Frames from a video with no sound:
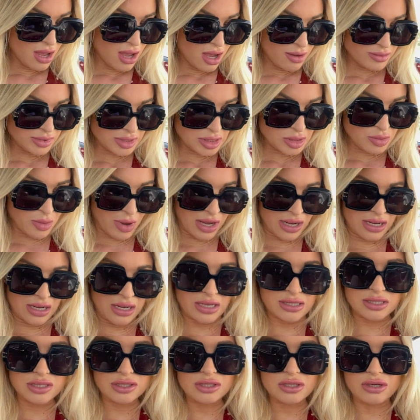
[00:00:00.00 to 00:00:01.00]
I'm sweating
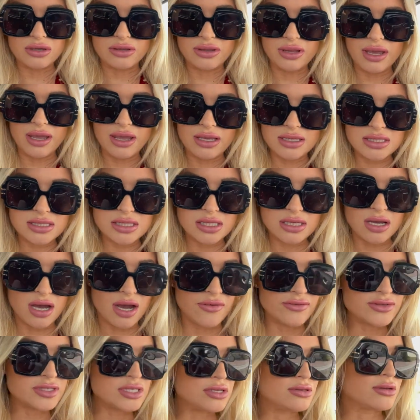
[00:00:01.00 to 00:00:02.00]
because I turned the AC
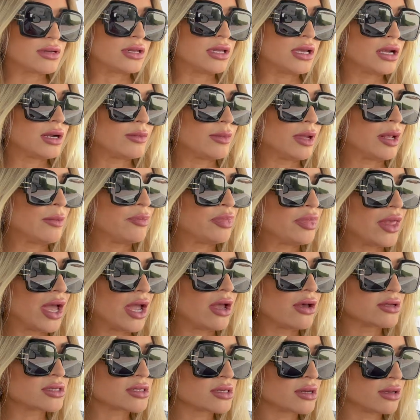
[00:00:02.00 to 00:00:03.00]
off so you can hear me. I also